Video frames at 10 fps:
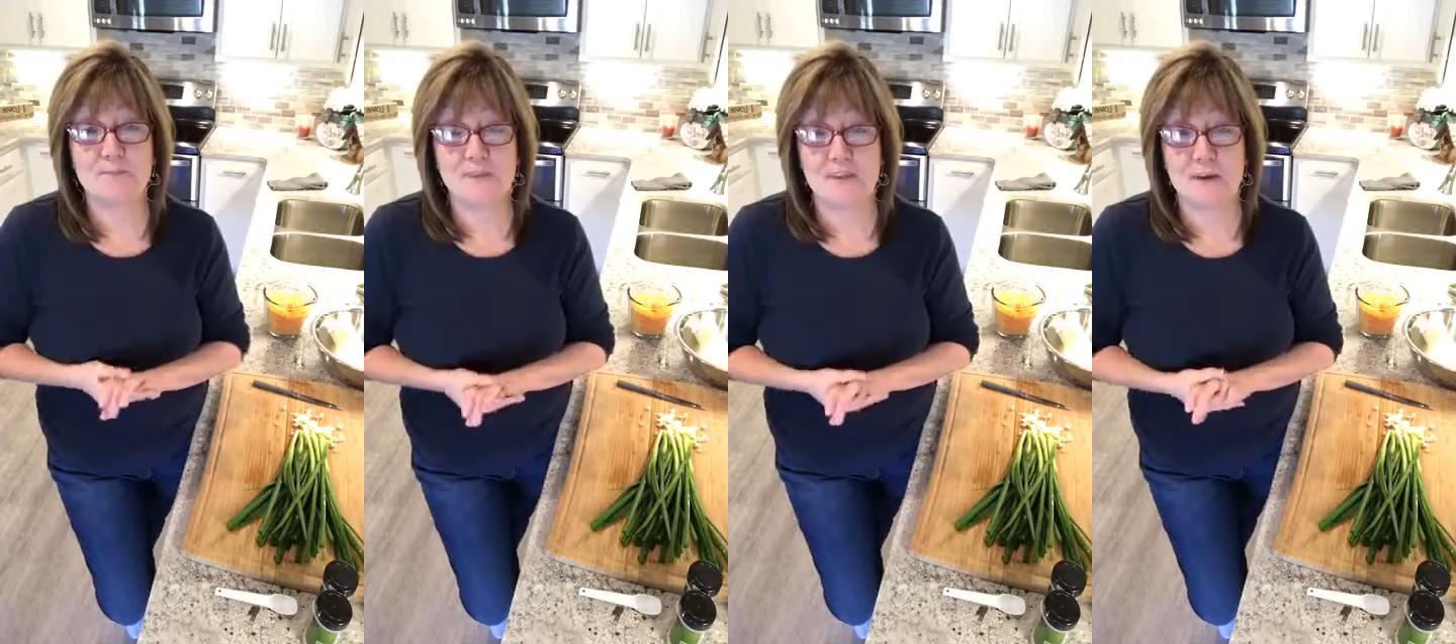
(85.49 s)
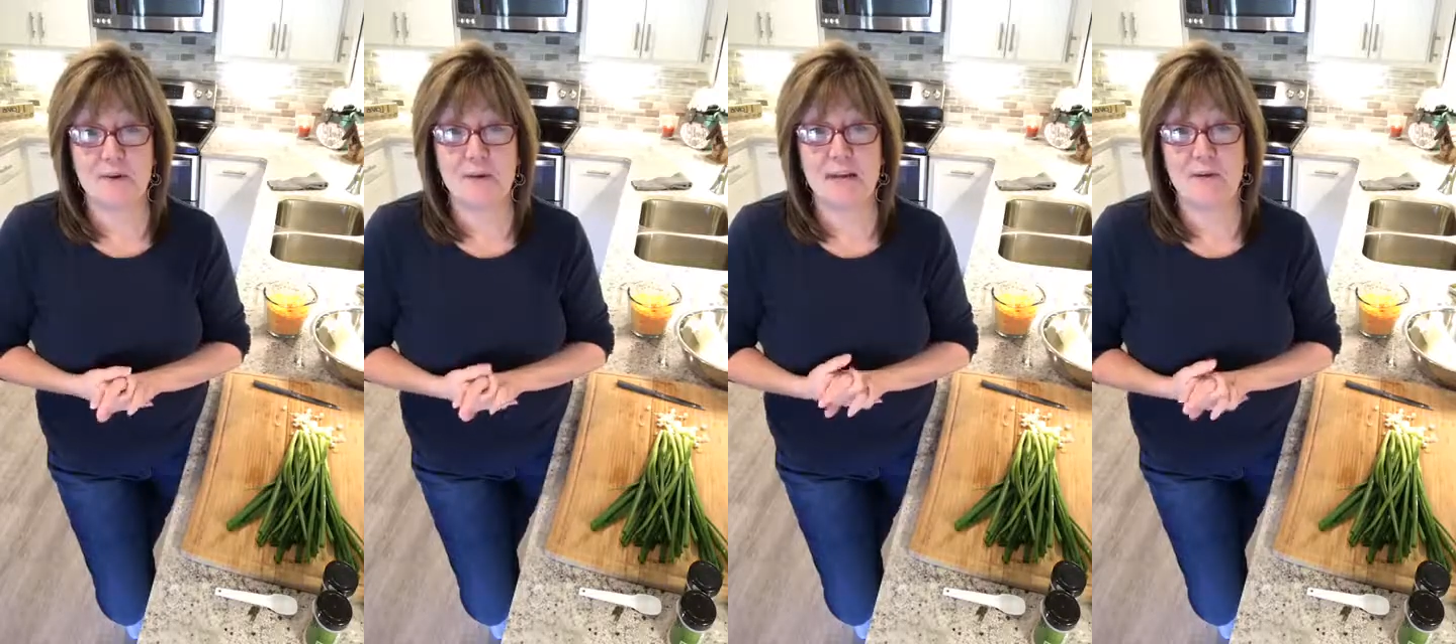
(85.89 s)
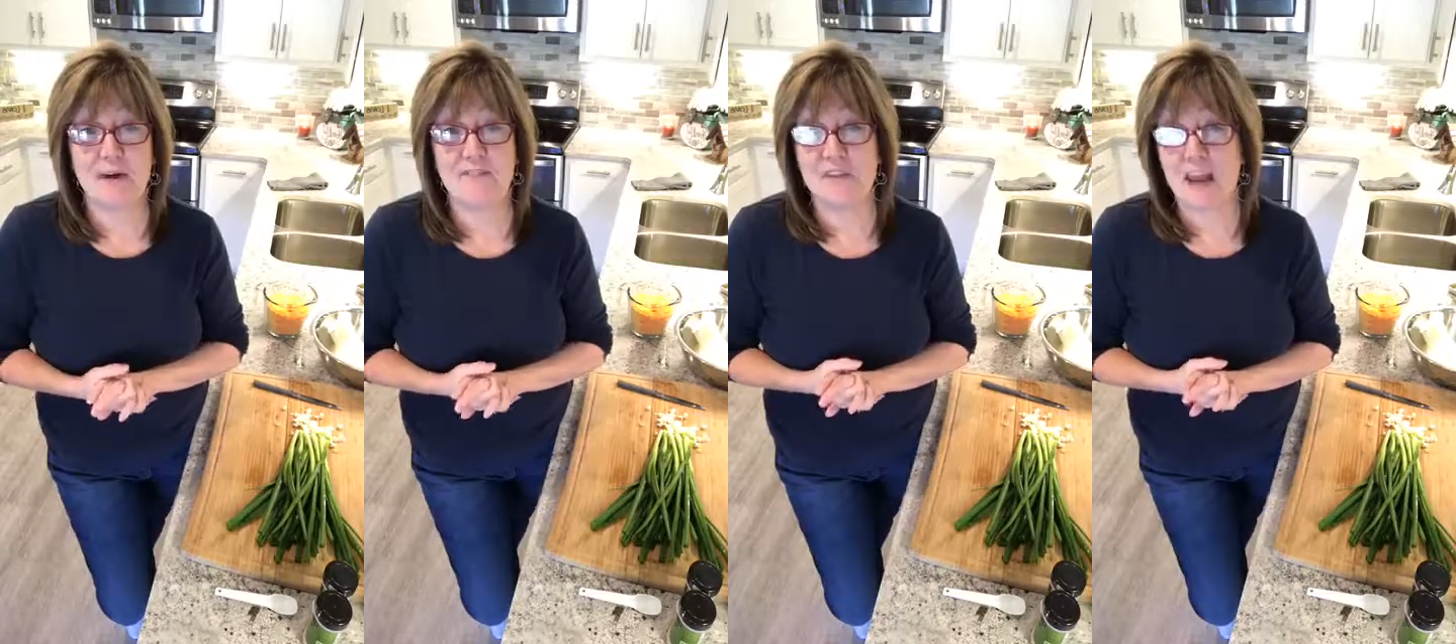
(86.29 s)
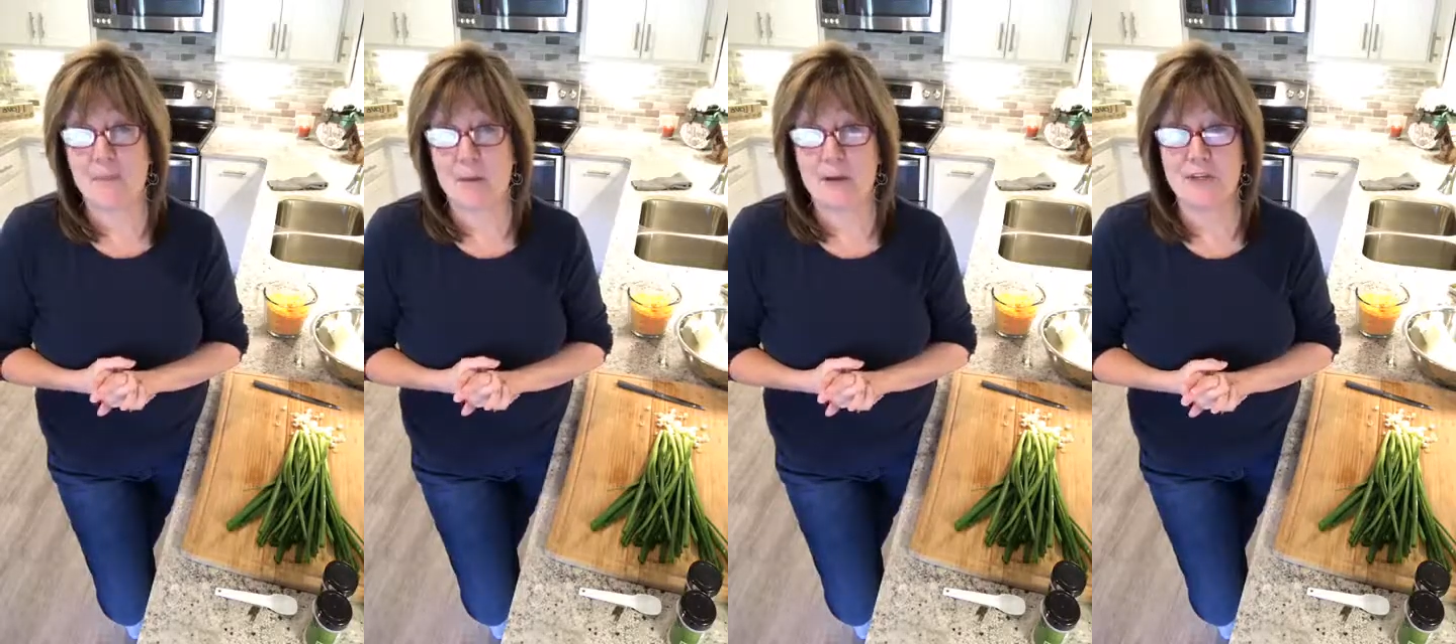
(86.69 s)
So anyway, if you have
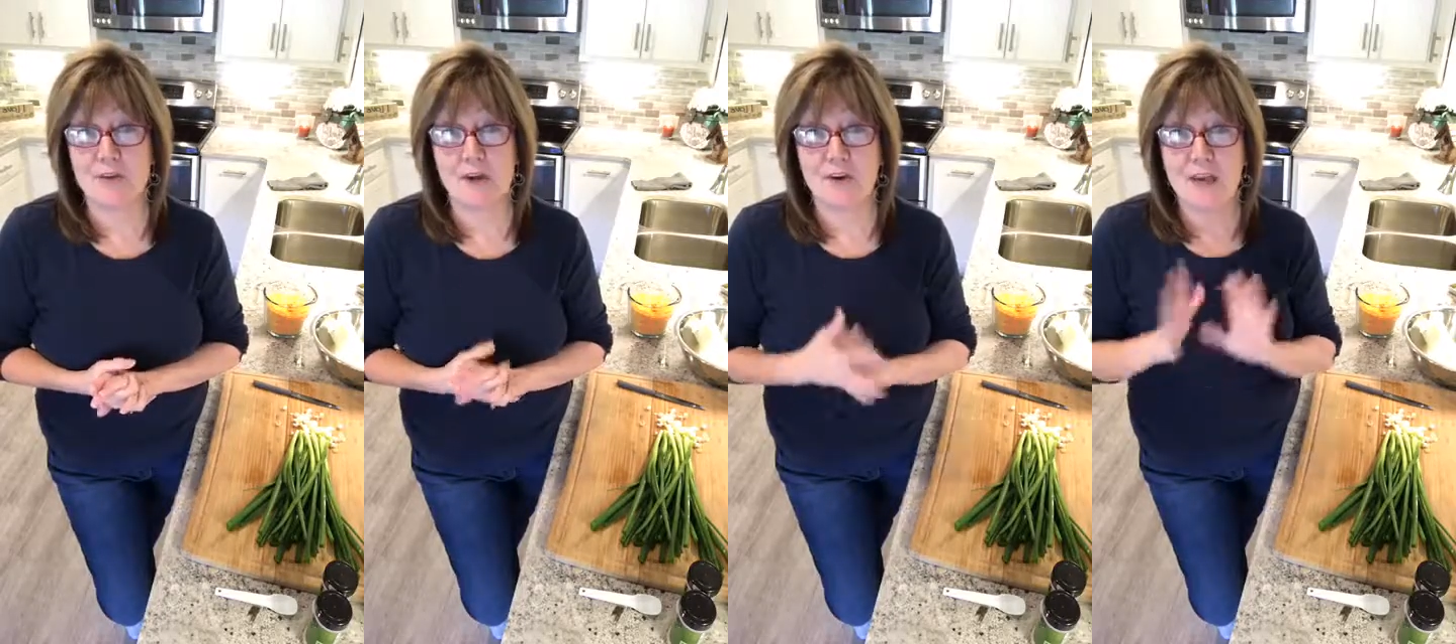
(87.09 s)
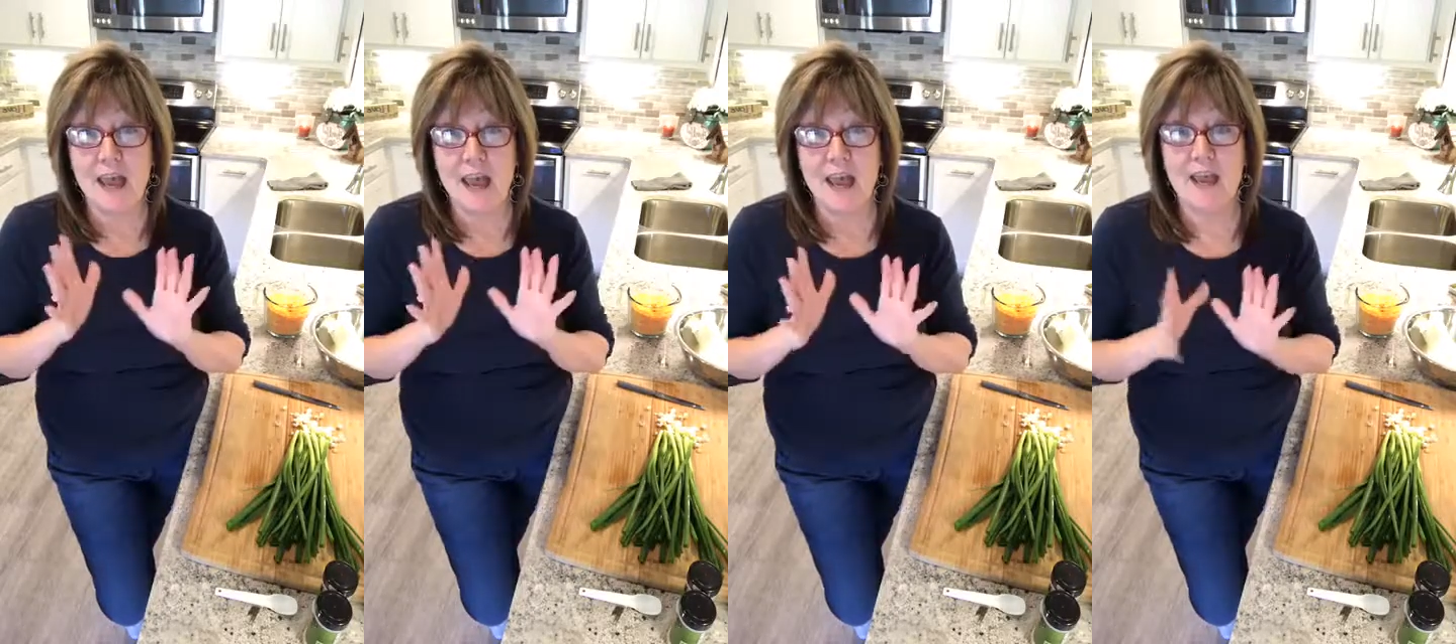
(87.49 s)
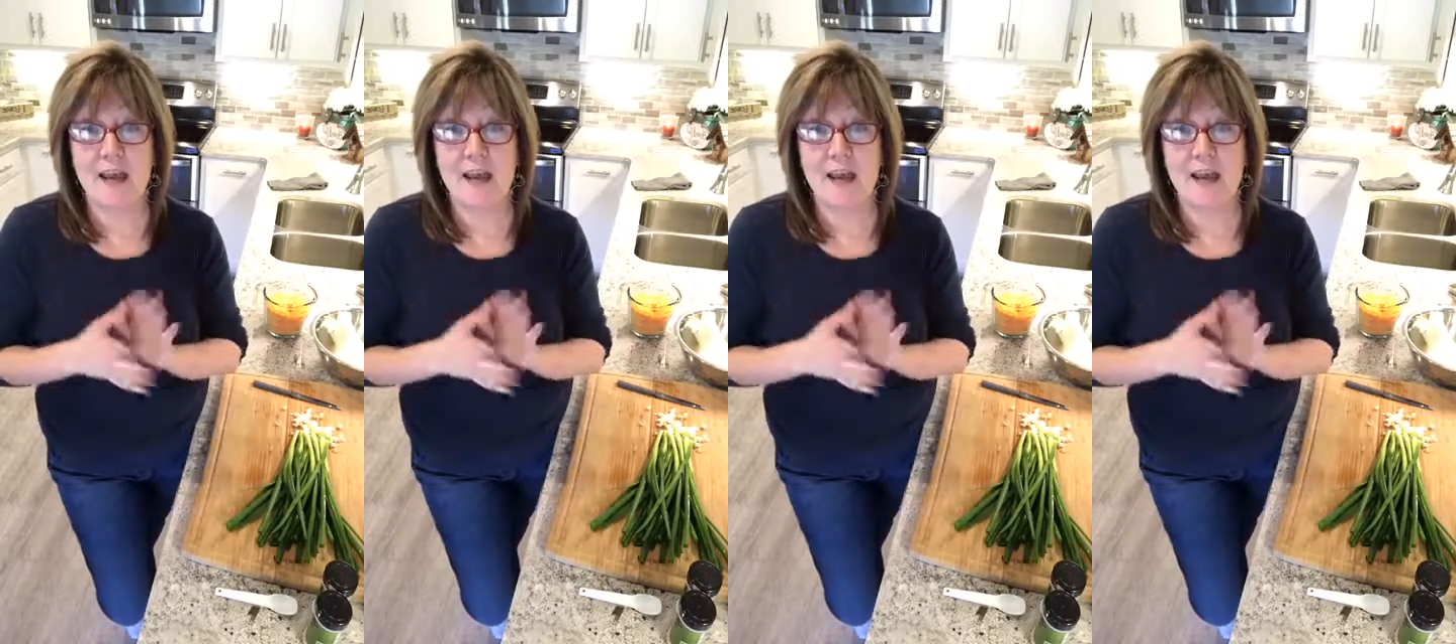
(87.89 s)
my mesh roller, yay.